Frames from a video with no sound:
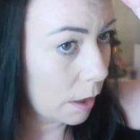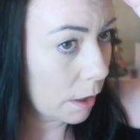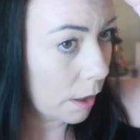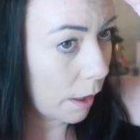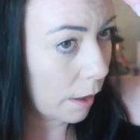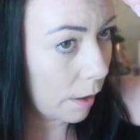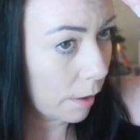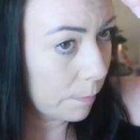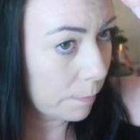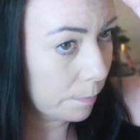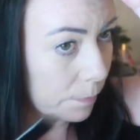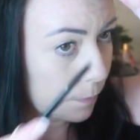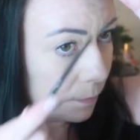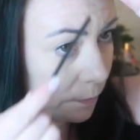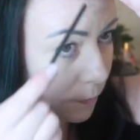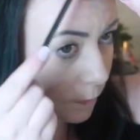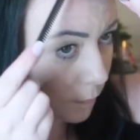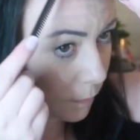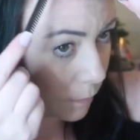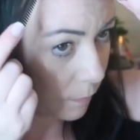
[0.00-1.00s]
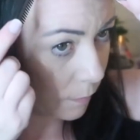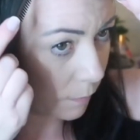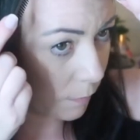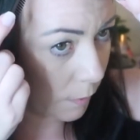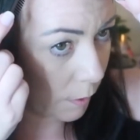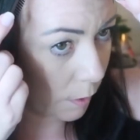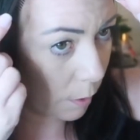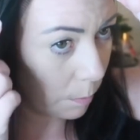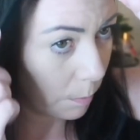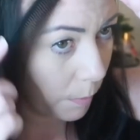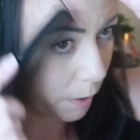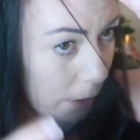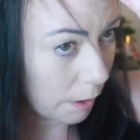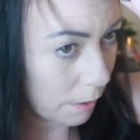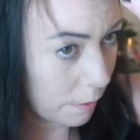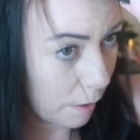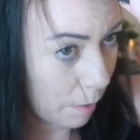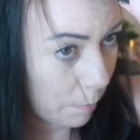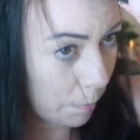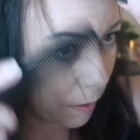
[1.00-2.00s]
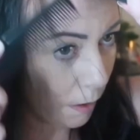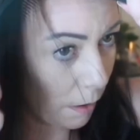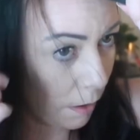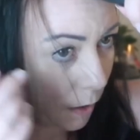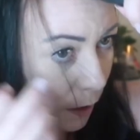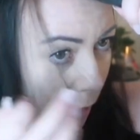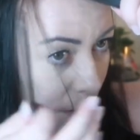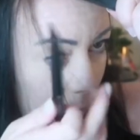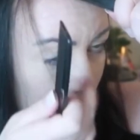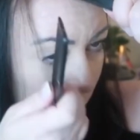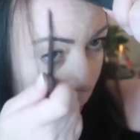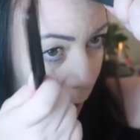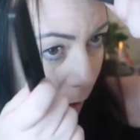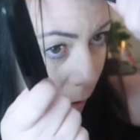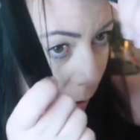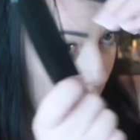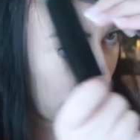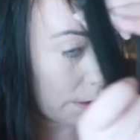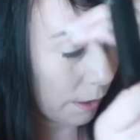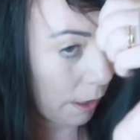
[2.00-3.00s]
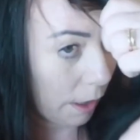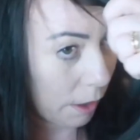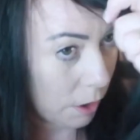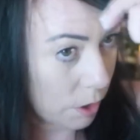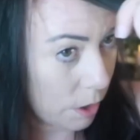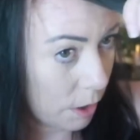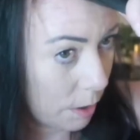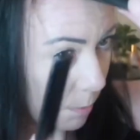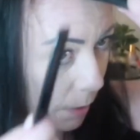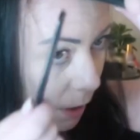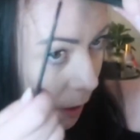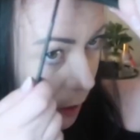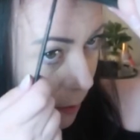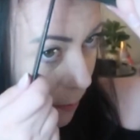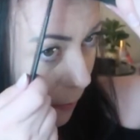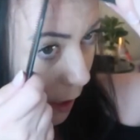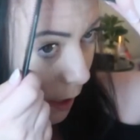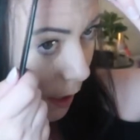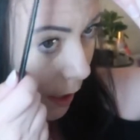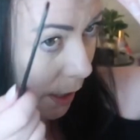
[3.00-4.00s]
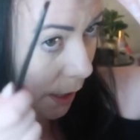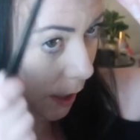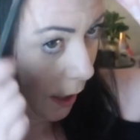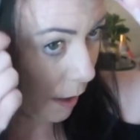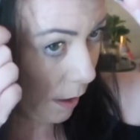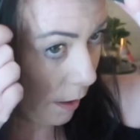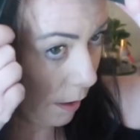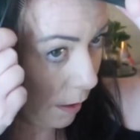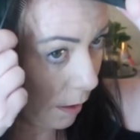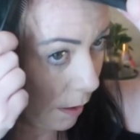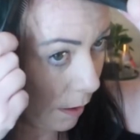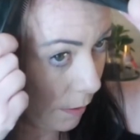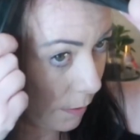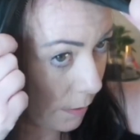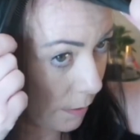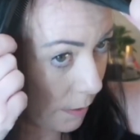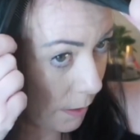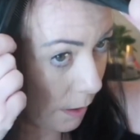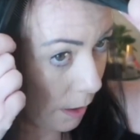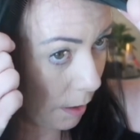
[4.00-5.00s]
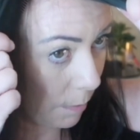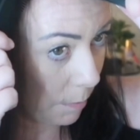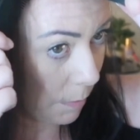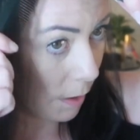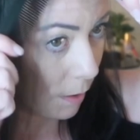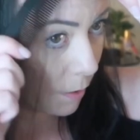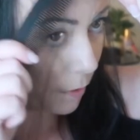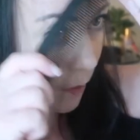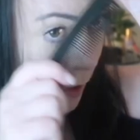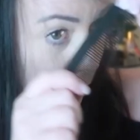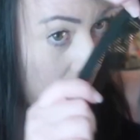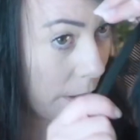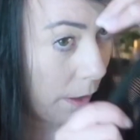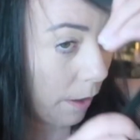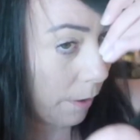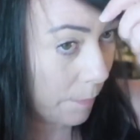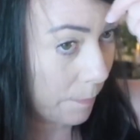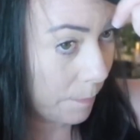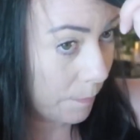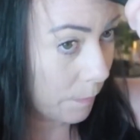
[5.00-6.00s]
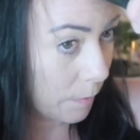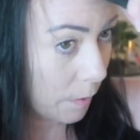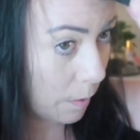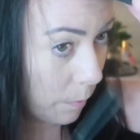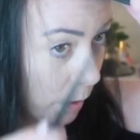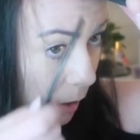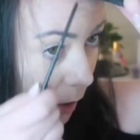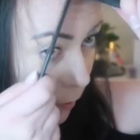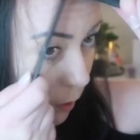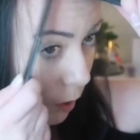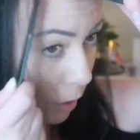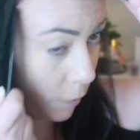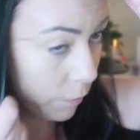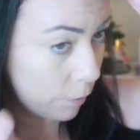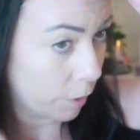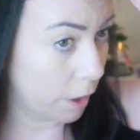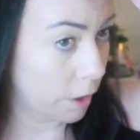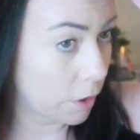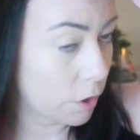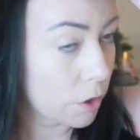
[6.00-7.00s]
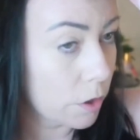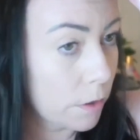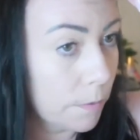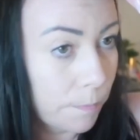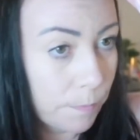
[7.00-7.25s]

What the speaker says: nope, I need that bit. It actually makes my hair seem thicker when I've got a fringe,